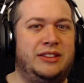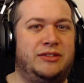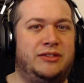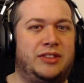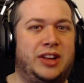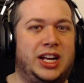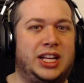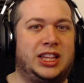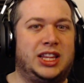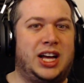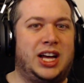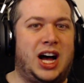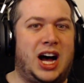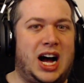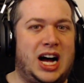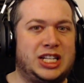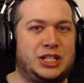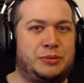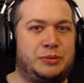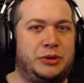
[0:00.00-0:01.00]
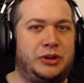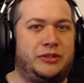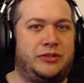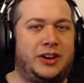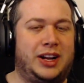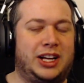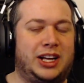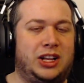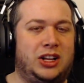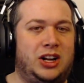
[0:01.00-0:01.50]
like, the hospital for, like,
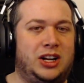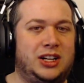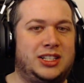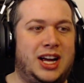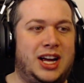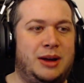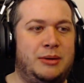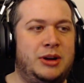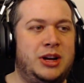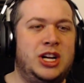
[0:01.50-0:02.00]
a long time.